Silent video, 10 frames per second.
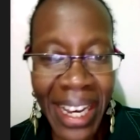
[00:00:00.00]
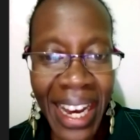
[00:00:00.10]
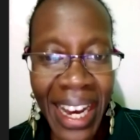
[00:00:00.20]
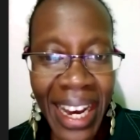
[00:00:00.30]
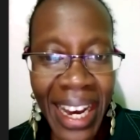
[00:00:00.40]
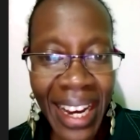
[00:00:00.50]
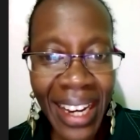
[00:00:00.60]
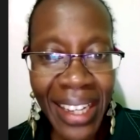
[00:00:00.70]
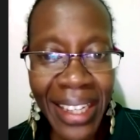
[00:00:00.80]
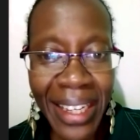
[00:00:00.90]

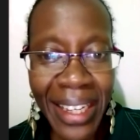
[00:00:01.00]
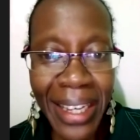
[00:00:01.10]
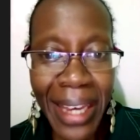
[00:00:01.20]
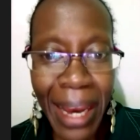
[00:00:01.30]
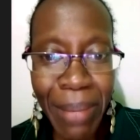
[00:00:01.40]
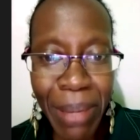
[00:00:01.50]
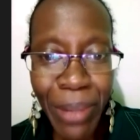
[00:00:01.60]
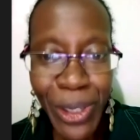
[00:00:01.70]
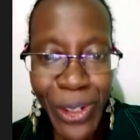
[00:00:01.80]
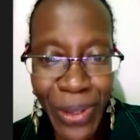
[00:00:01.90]
I am able
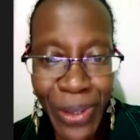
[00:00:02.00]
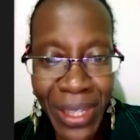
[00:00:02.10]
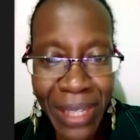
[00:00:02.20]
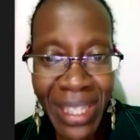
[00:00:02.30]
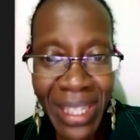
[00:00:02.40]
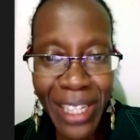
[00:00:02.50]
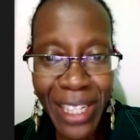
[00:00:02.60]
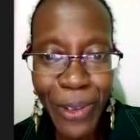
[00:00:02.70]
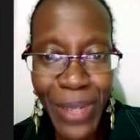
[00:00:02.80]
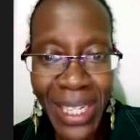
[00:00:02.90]
to do this business
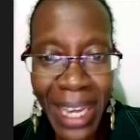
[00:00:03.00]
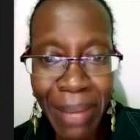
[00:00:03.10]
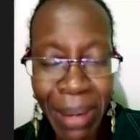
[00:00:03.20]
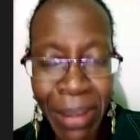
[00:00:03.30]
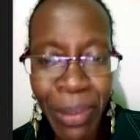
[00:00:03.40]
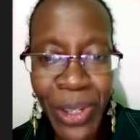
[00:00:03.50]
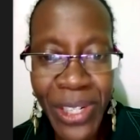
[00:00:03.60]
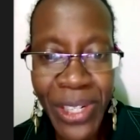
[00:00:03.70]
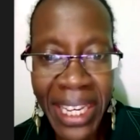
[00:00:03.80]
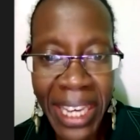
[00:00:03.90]
full time. I'm able to
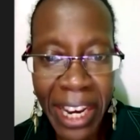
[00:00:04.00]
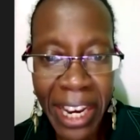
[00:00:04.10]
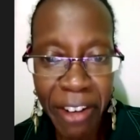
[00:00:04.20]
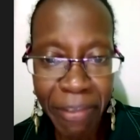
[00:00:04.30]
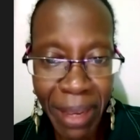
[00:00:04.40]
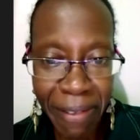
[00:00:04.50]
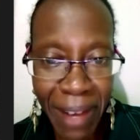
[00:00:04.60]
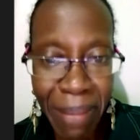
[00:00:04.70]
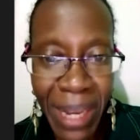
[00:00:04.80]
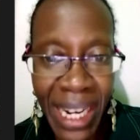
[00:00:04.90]
take care of my
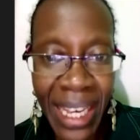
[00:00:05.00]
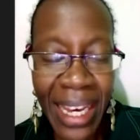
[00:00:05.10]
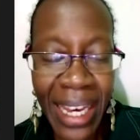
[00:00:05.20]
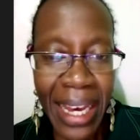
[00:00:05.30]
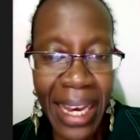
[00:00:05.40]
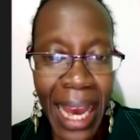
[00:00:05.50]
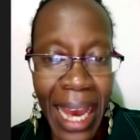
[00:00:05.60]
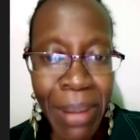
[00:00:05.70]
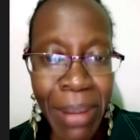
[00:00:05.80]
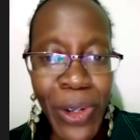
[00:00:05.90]
family.
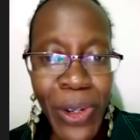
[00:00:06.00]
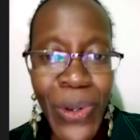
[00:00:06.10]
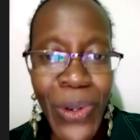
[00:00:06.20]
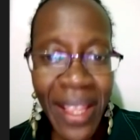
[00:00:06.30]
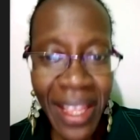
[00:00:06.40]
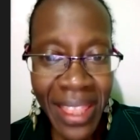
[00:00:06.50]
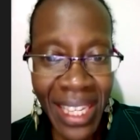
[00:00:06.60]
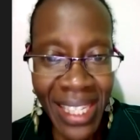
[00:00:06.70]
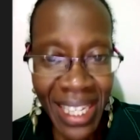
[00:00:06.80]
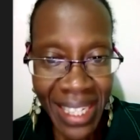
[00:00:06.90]
I'm able to do other
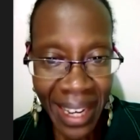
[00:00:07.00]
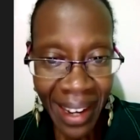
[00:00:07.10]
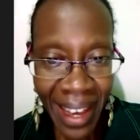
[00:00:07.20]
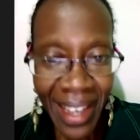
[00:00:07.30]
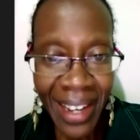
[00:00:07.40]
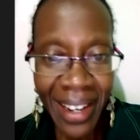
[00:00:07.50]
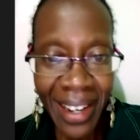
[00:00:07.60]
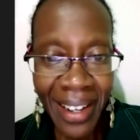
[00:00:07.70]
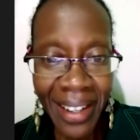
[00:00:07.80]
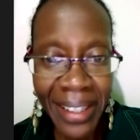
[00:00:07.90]
things that I like.
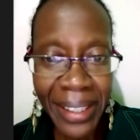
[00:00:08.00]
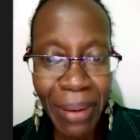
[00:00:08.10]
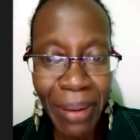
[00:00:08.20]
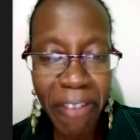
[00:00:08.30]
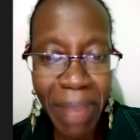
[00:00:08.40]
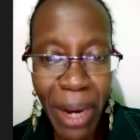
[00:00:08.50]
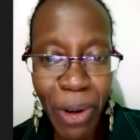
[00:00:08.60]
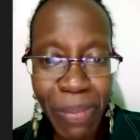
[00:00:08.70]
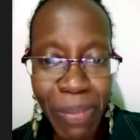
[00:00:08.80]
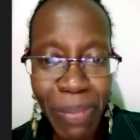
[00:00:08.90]
One of my
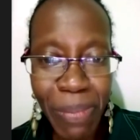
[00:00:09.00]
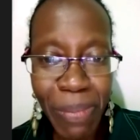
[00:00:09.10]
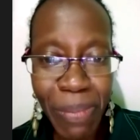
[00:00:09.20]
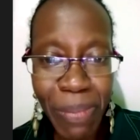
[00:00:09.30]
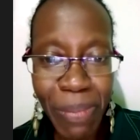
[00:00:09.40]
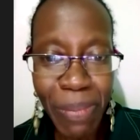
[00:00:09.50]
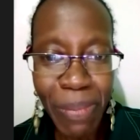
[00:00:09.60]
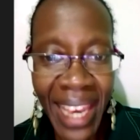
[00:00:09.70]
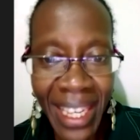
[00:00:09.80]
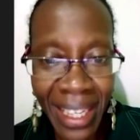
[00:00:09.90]
hobbies is
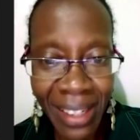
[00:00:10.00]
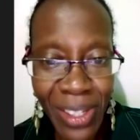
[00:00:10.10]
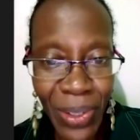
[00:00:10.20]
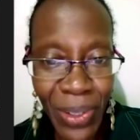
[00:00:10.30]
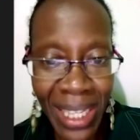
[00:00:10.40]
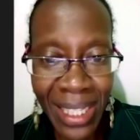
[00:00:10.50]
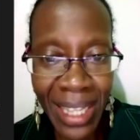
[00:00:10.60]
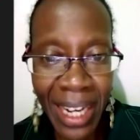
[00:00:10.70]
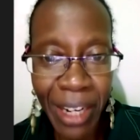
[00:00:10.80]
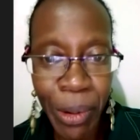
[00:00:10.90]
hiking. So last
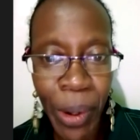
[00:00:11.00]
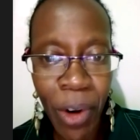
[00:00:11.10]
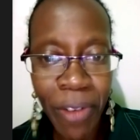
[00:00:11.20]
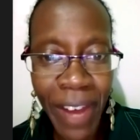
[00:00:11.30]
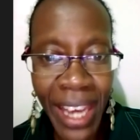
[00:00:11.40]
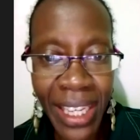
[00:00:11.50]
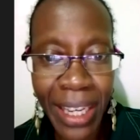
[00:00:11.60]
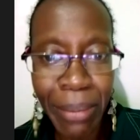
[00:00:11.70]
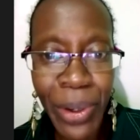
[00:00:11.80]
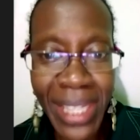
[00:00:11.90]
Sunday, we were off hiking
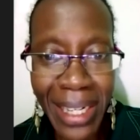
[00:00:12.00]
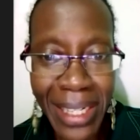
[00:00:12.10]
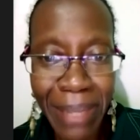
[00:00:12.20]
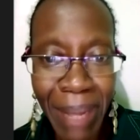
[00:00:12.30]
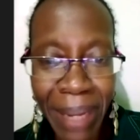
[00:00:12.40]
Mount Satima.